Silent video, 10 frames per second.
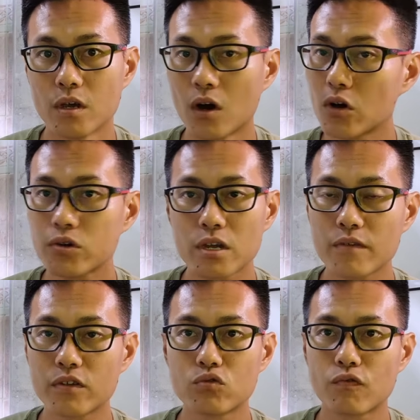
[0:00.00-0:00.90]
Or you can
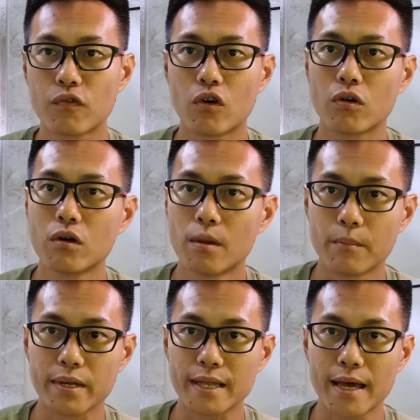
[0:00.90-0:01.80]
even do 4
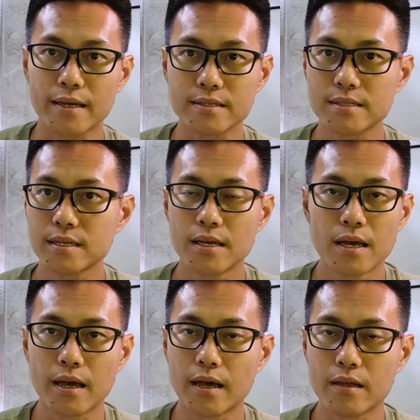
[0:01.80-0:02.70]
big tanks
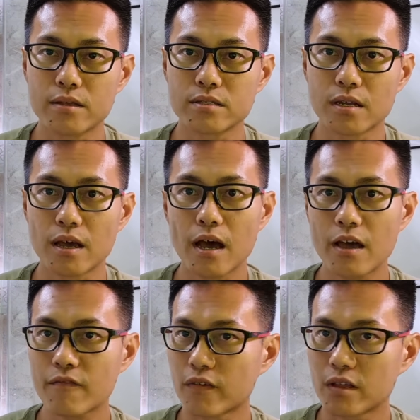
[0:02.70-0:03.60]
and things like that. I
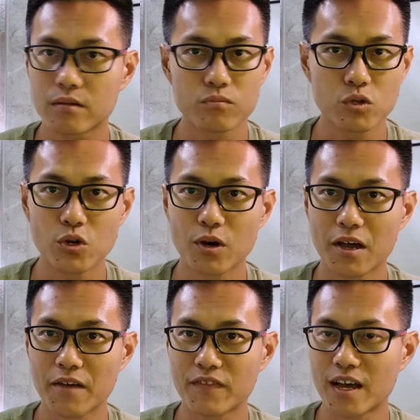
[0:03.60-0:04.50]

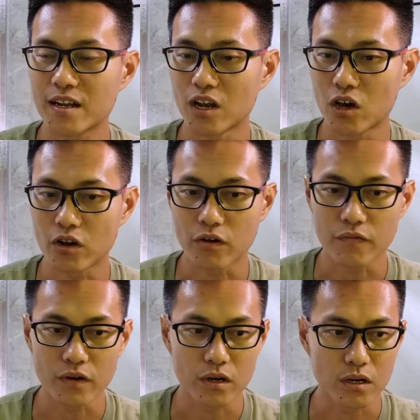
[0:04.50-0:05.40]
have done a lot of
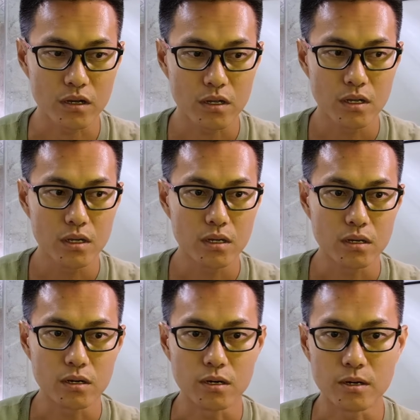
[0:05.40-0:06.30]

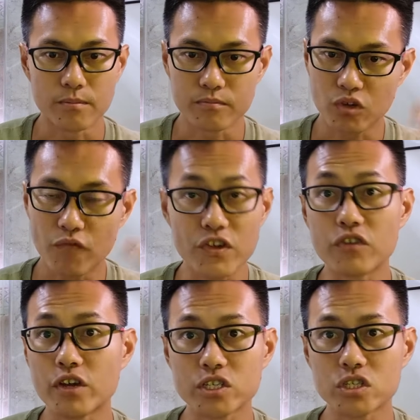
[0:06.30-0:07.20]

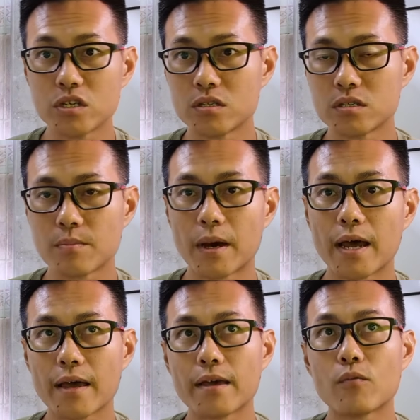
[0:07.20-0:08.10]
configurations,
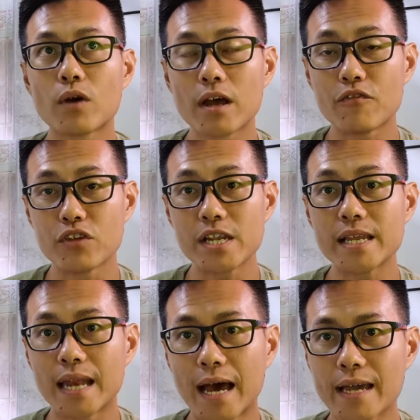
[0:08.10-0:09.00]
but what I really
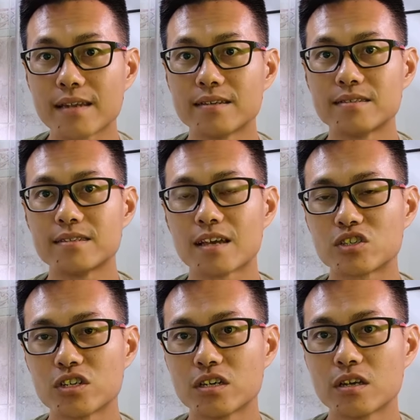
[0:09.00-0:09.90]
like is
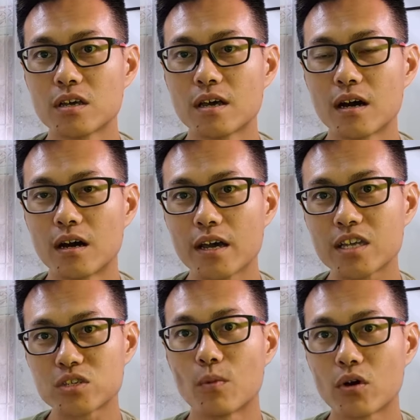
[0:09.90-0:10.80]
actually
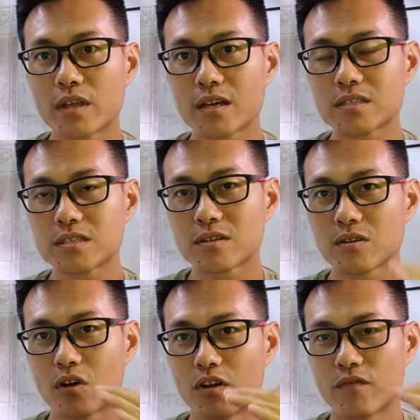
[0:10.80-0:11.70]
8 small tanks
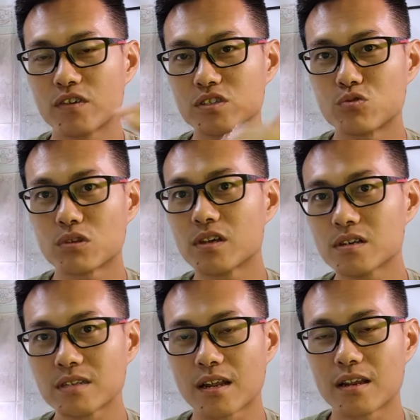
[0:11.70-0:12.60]
on the first 2
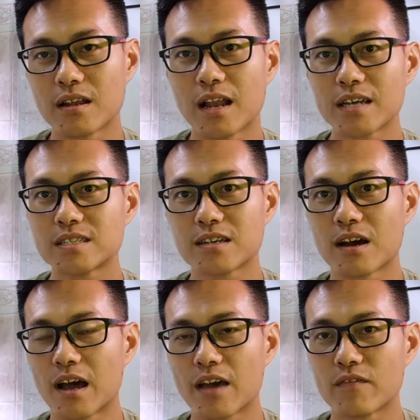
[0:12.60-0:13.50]
tiers, and then the last tier
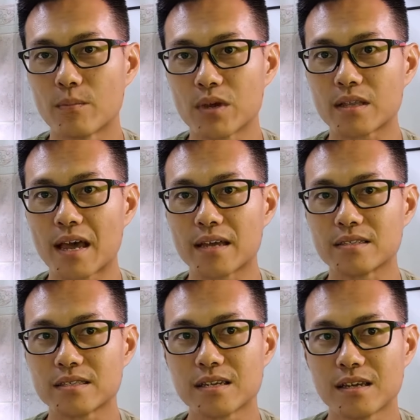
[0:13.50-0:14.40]
I have the big
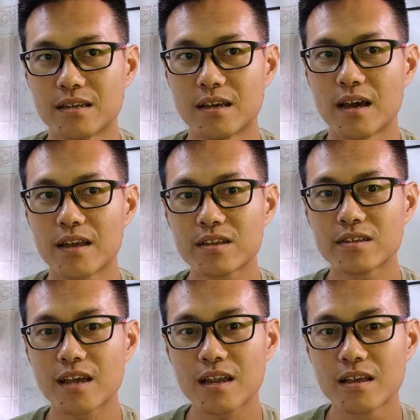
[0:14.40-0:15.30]
tanks in there. I
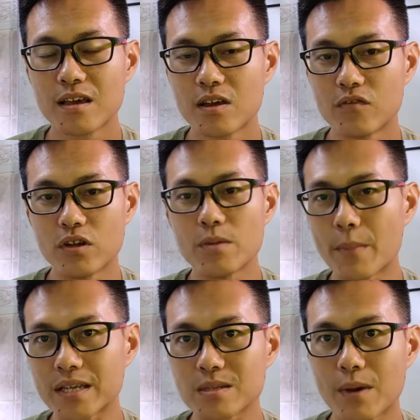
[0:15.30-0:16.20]
think that really
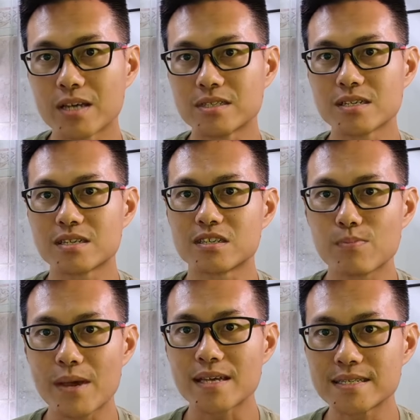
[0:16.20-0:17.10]
maximizes the
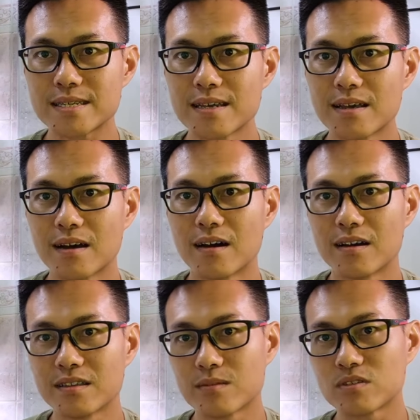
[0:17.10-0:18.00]
space
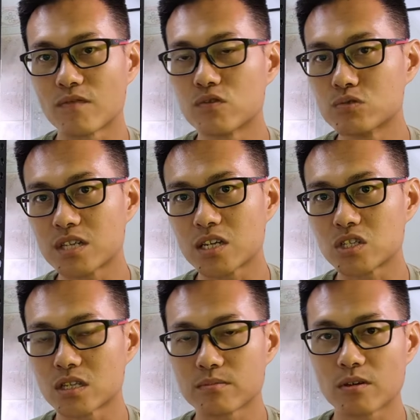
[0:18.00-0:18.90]
in terms of usage,
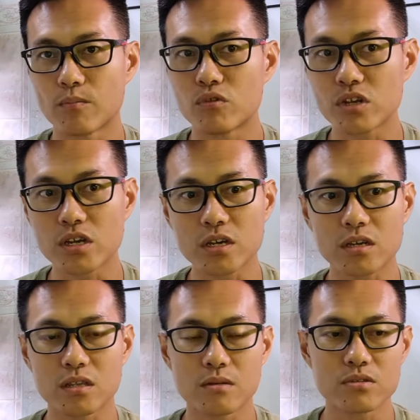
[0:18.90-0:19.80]
in terms of breeding,
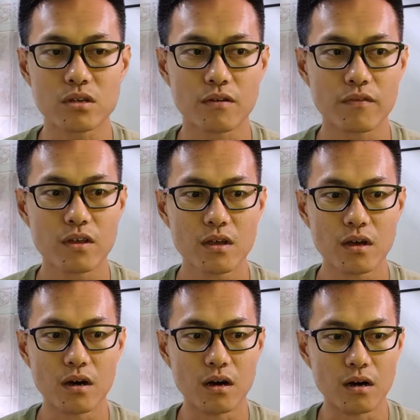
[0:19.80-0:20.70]
in terms of
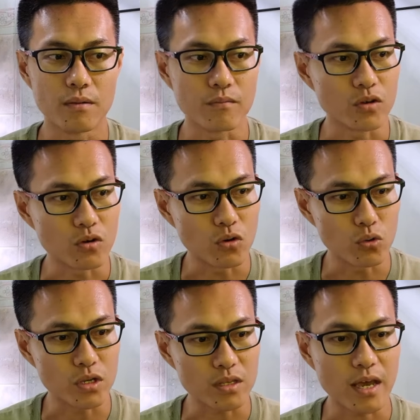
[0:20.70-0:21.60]

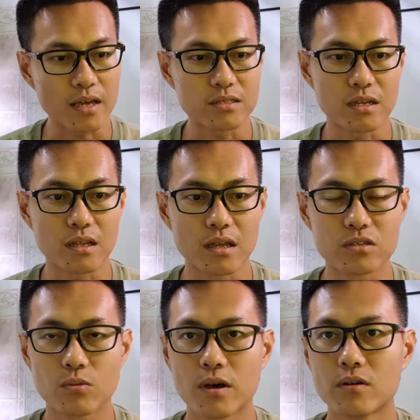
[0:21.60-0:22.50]
holding tanks and
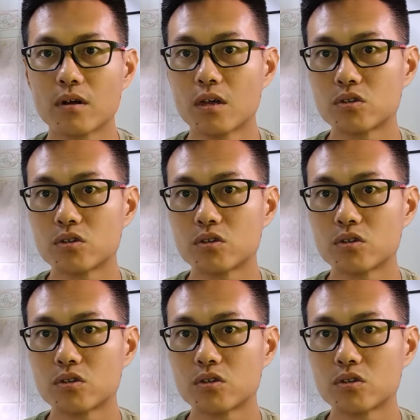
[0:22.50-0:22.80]
as well.